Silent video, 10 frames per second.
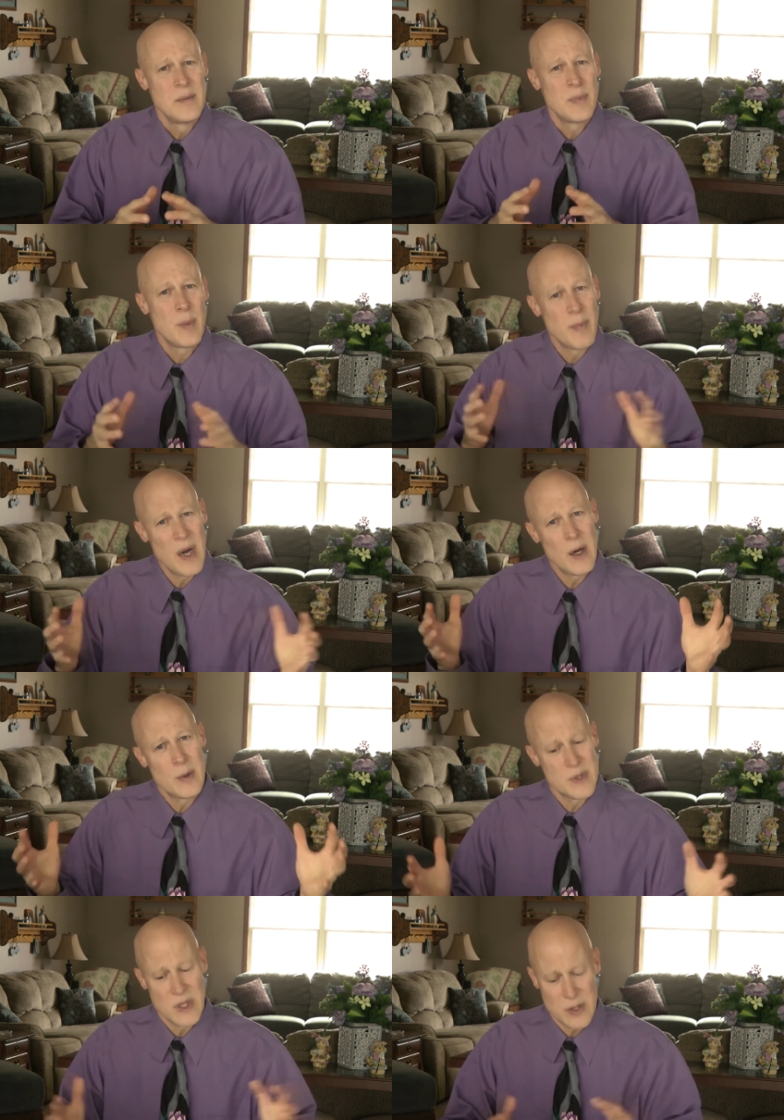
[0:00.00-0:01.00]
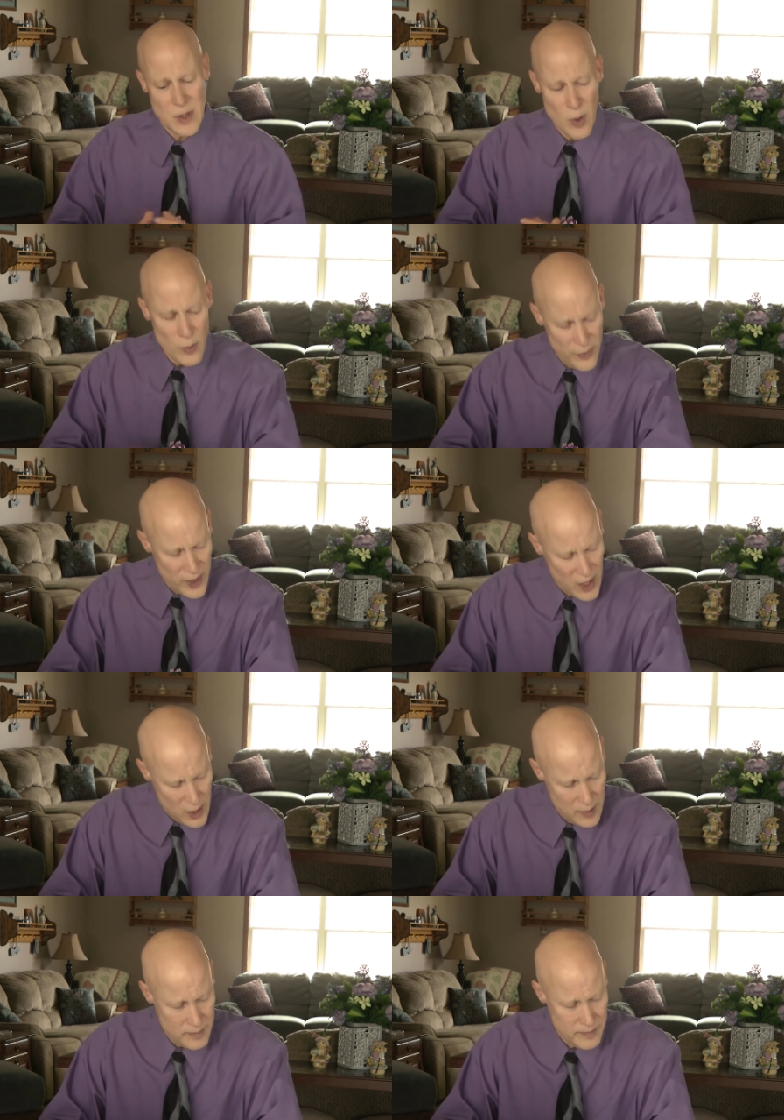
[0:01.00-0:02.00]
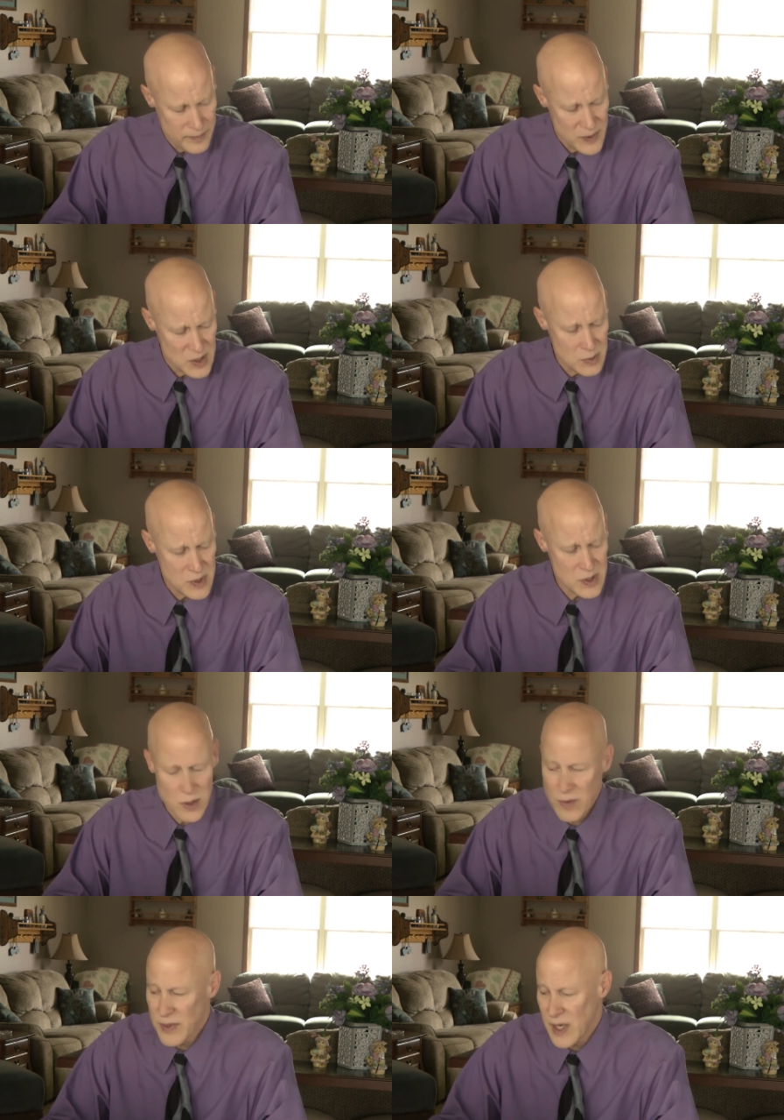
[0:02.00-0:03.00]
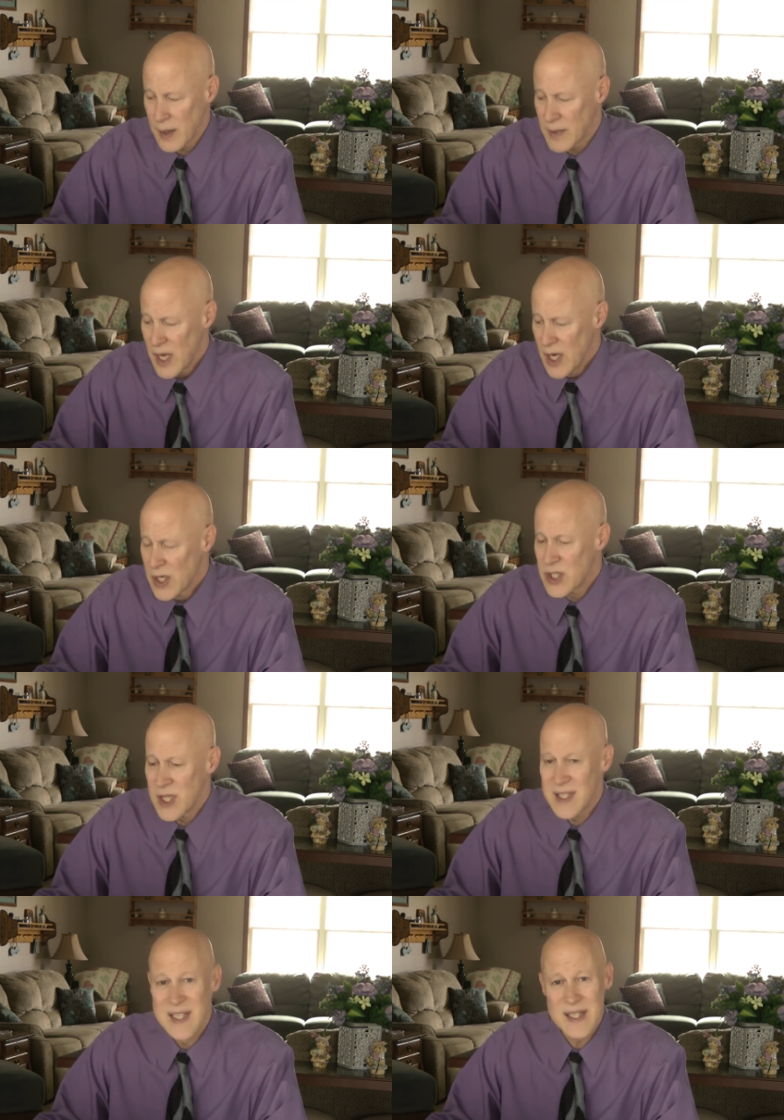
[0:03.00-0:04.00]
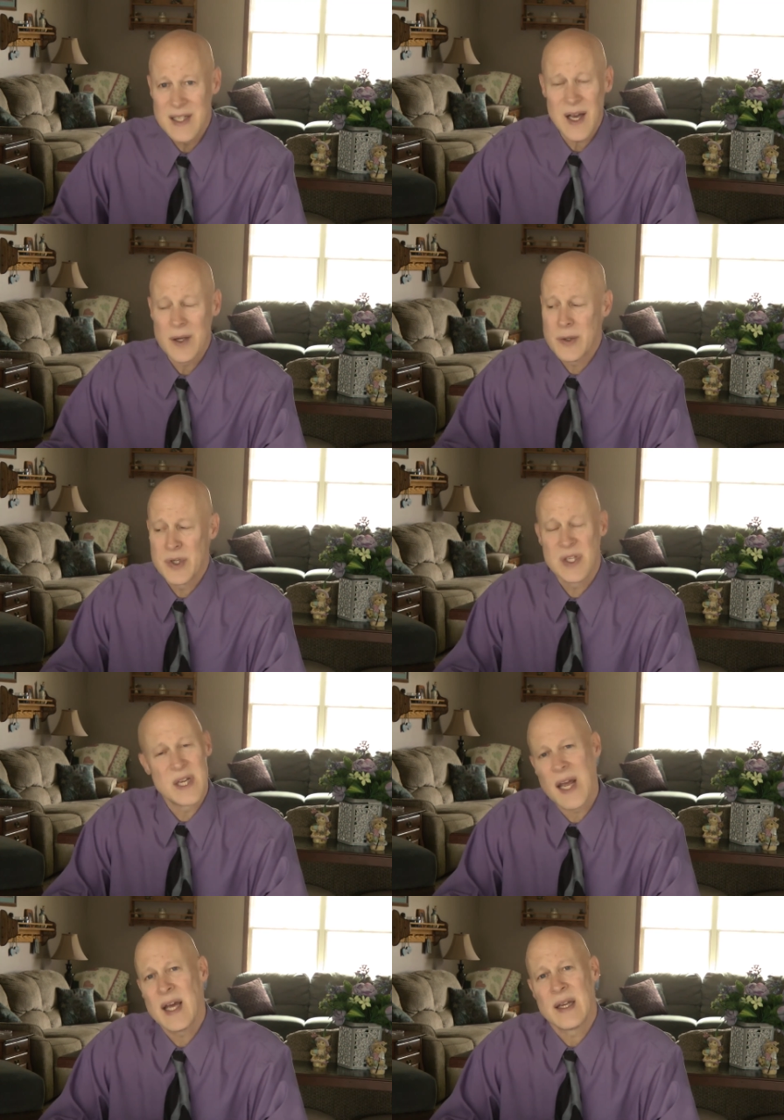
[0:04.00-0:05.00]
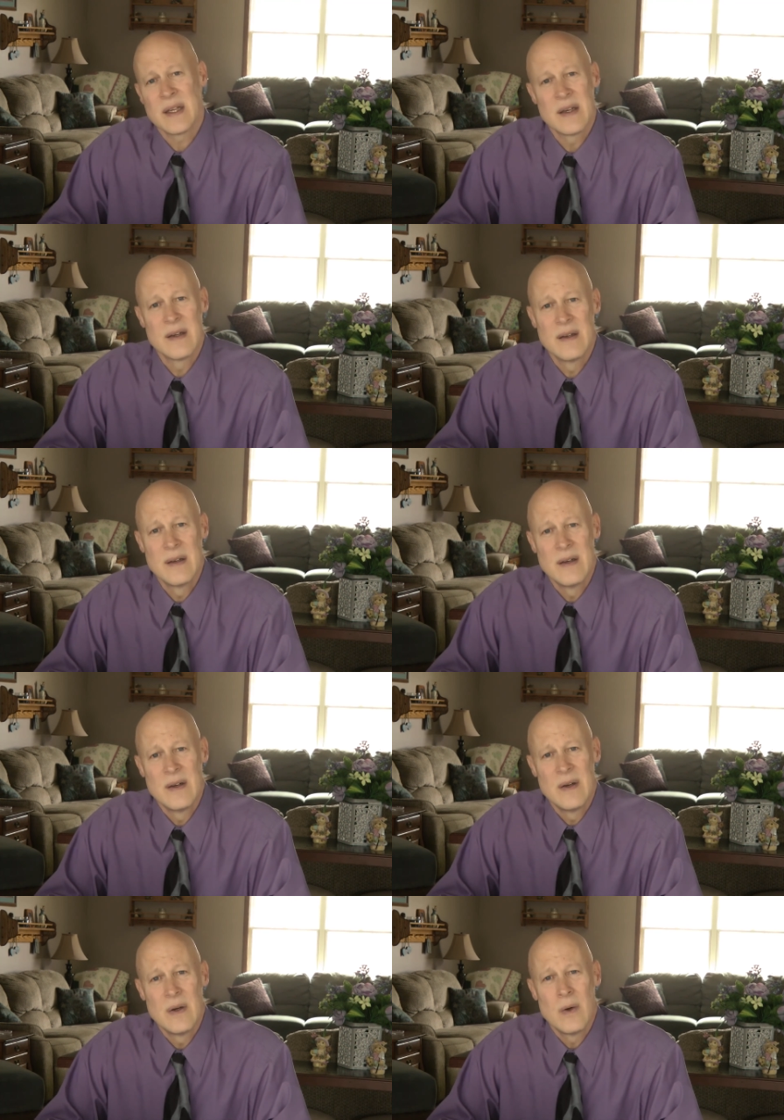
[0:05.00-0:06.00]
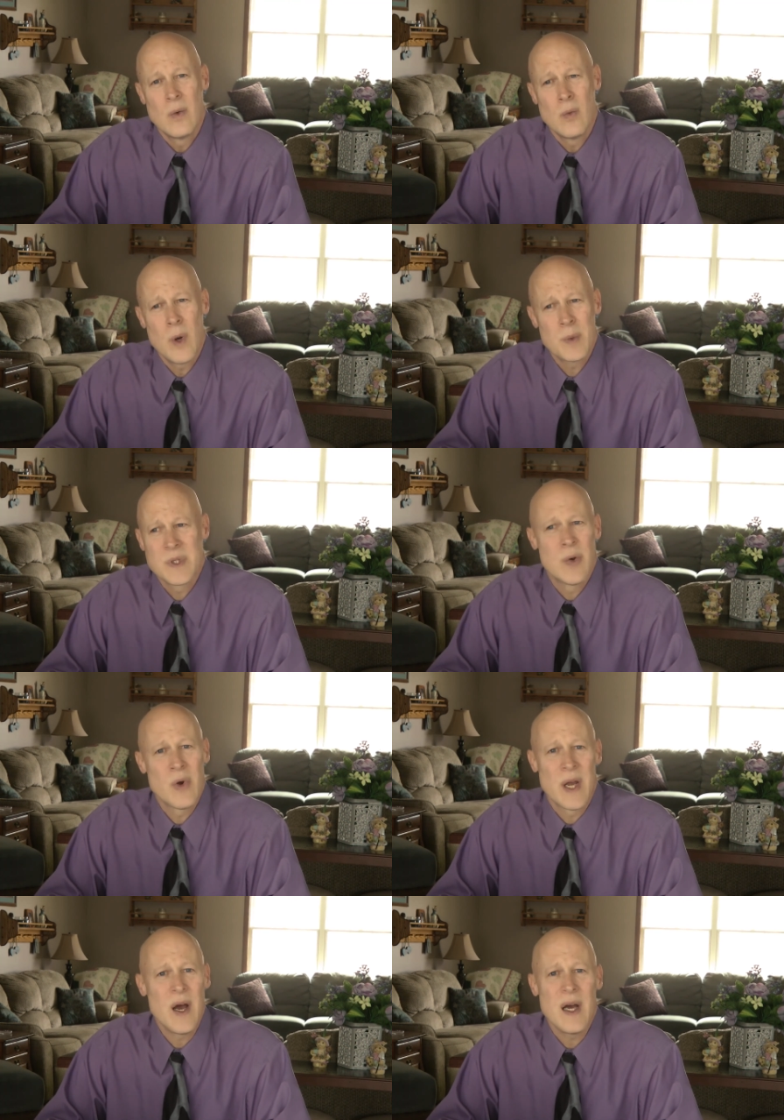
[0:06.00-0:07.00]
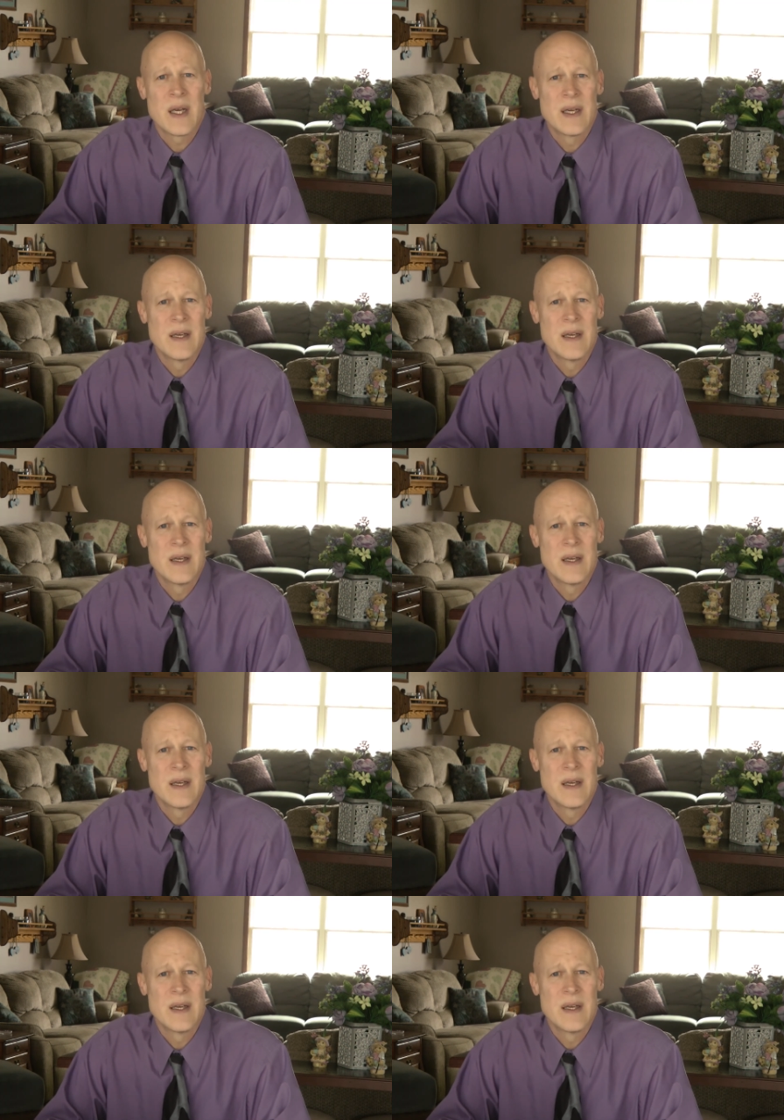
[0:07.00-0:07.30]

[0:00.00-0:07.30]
But Mary was just overcome. She was just overcome. She didn't understand what was going on.